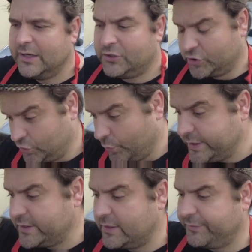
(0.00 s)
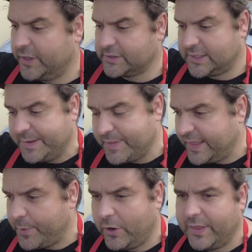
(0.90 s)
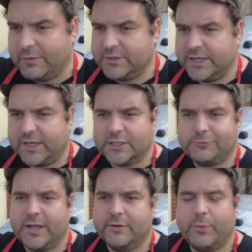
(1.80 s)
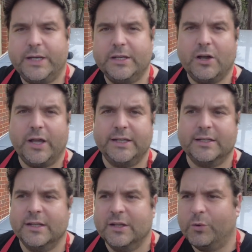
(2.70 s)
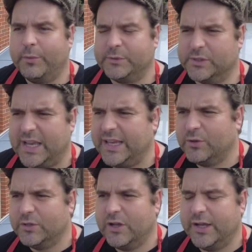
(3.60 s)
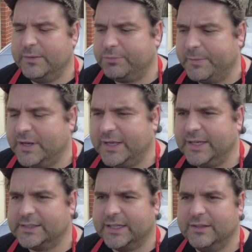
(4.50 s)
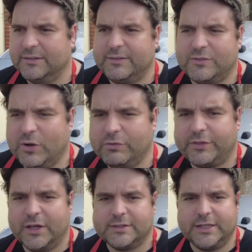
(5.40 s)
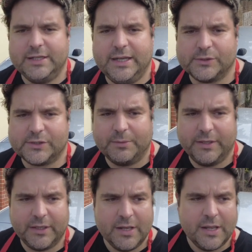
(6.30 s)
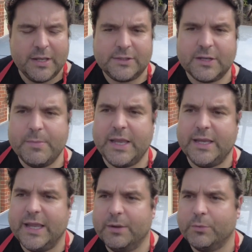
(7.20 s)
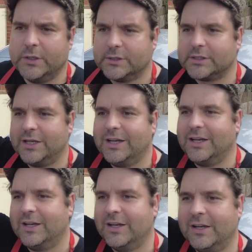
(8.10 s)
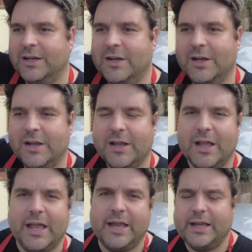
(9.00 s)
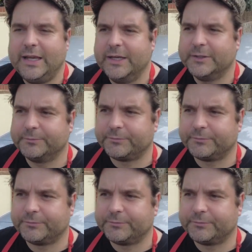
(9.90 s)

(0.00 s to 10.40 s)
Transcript: just joined into the first team, and then they went on that ridiculous run of winning 8 or 9 Premier Leagues in 12 or 13 years or something. To me, it was it's